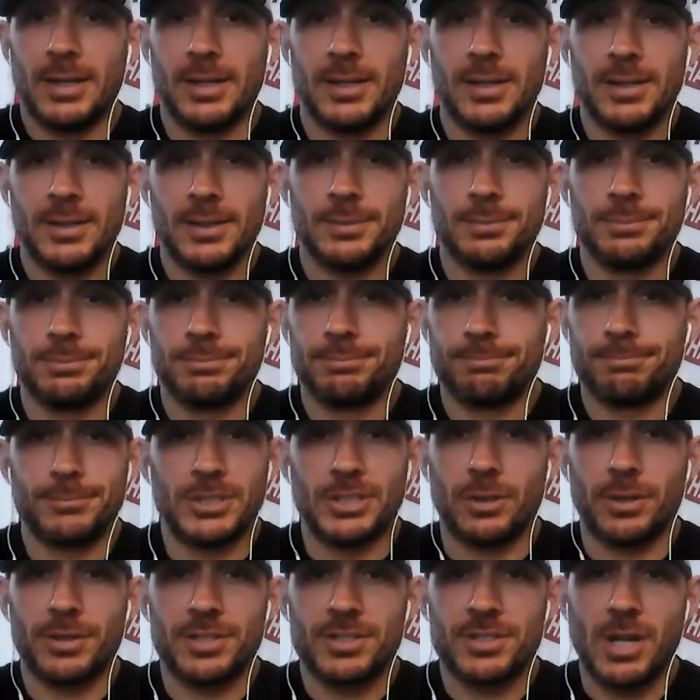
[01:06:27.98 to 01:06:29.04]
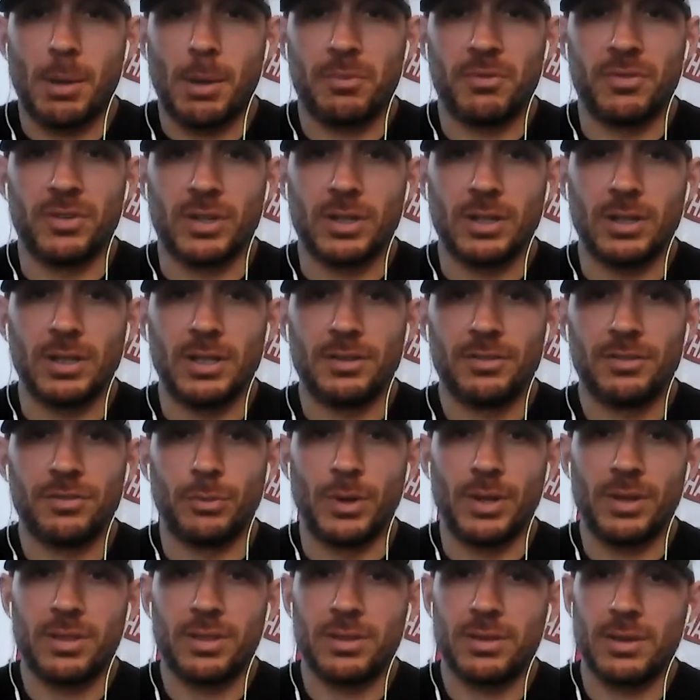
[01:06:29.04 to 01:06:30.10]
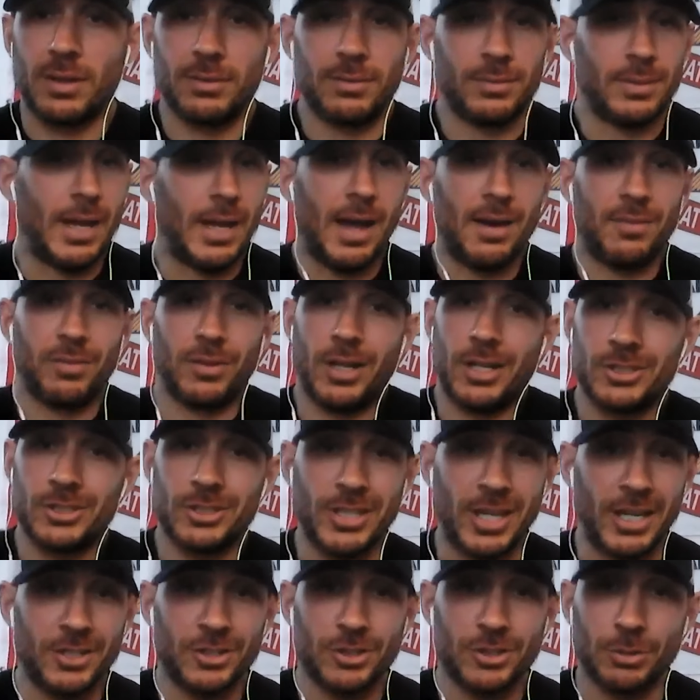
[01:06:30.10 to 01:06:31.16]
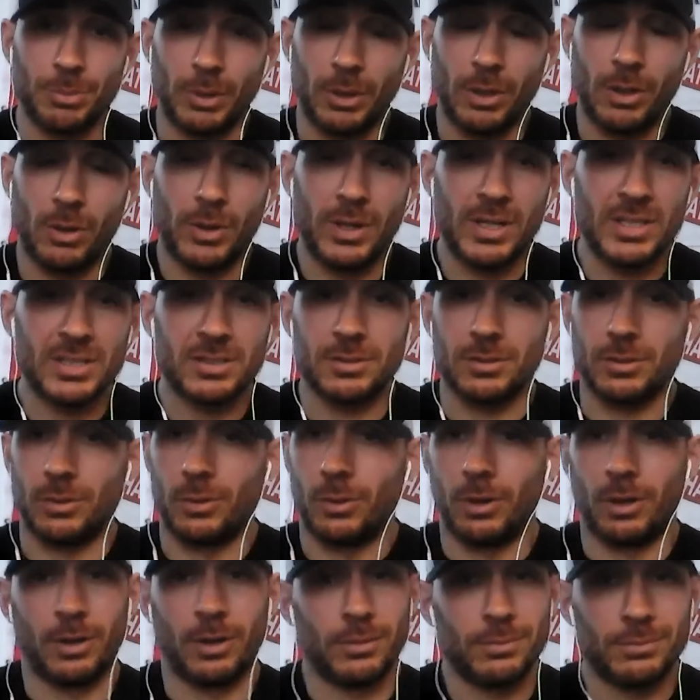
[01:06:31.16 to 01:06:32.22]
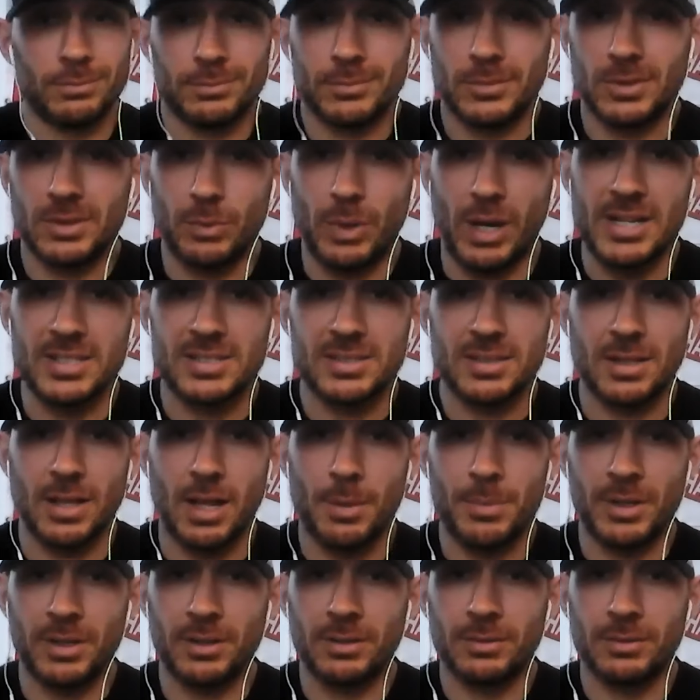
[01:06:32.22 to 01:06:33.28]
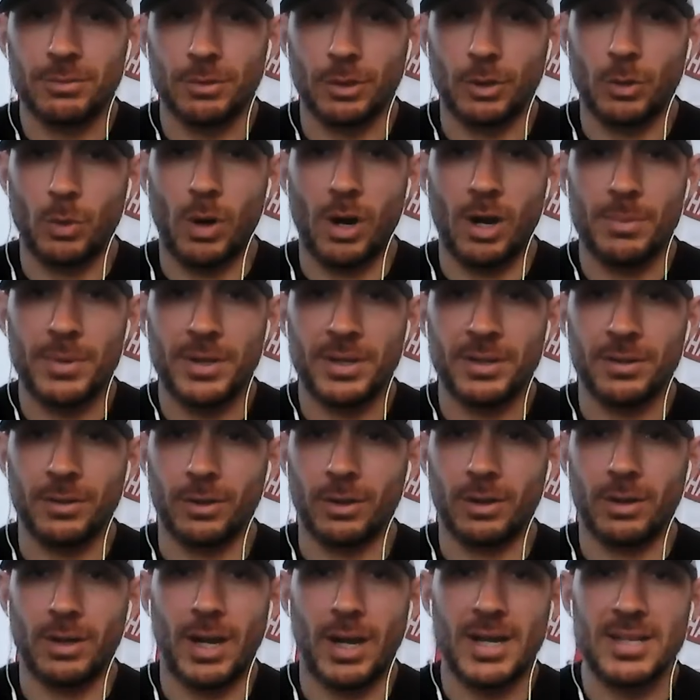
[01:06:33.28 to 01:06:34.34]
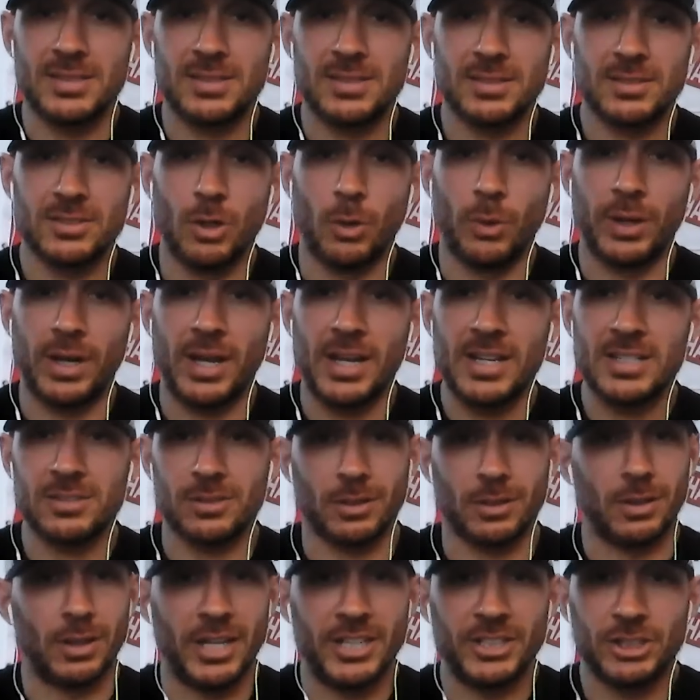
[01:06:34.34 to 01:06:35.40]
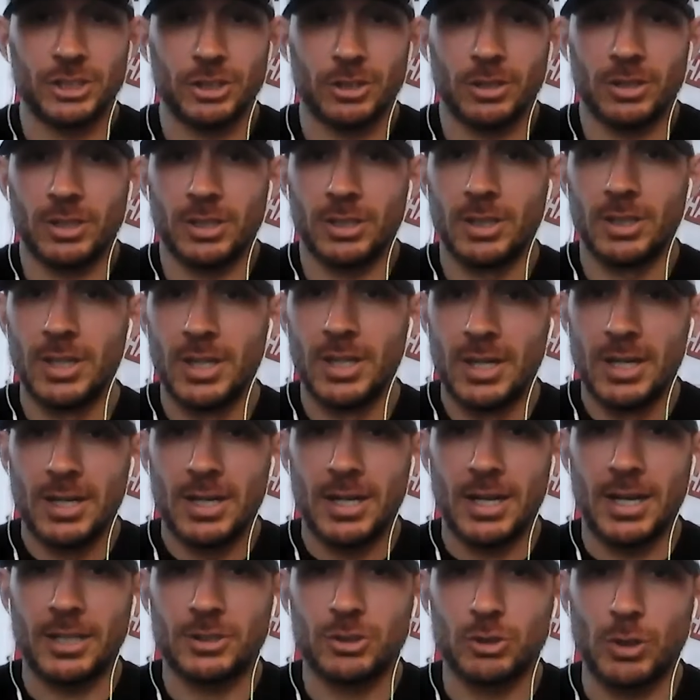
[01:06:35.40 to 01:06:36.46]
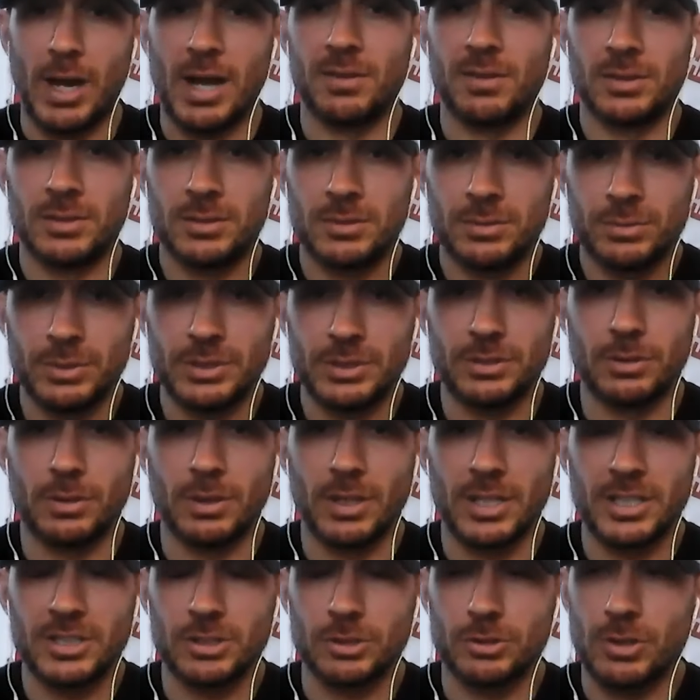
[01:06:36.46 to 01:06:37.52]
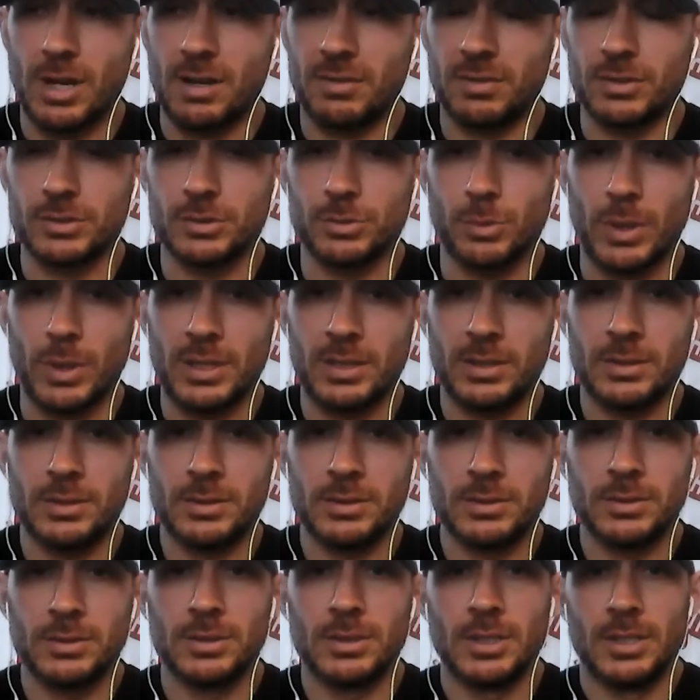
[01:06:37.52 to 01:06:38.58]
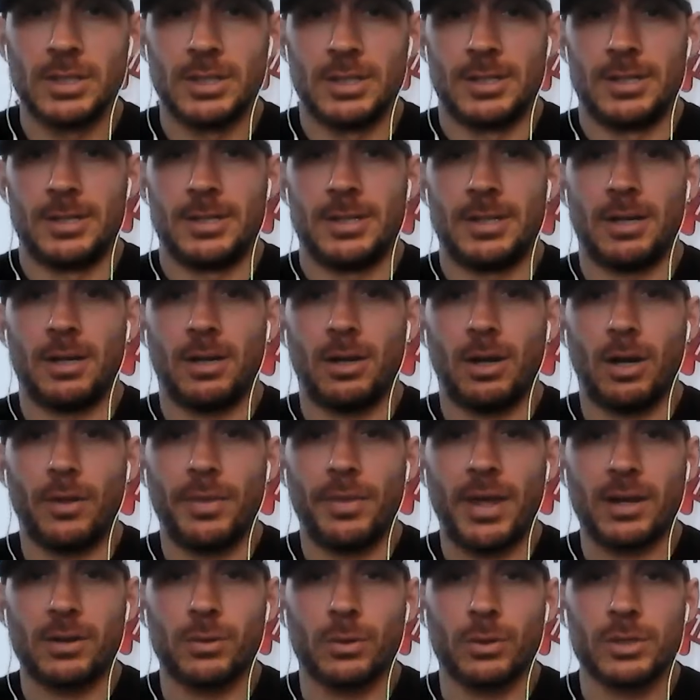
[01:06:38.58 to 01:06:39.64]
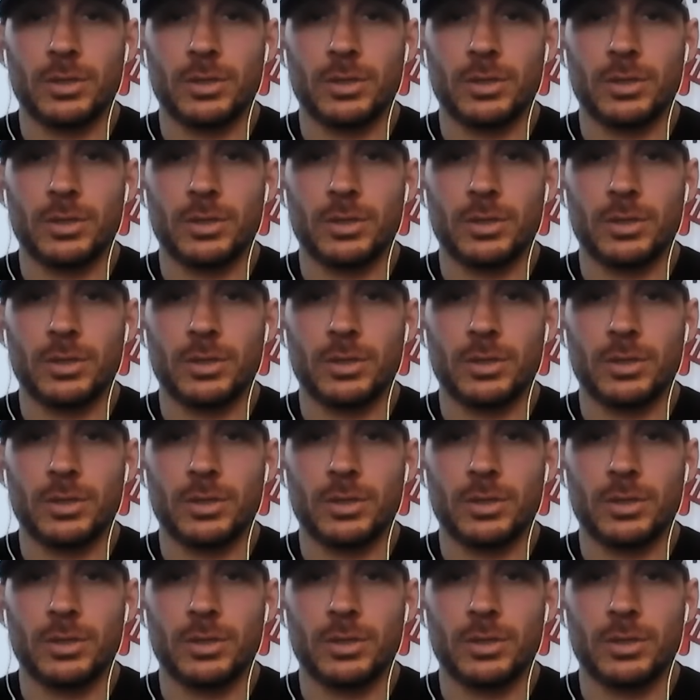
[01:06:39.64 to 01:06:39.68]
at the top of a cliff with avalanche danger below us, or ice climbing requirement, or snow and ice, or glacier travel. We do glacier travel as well on that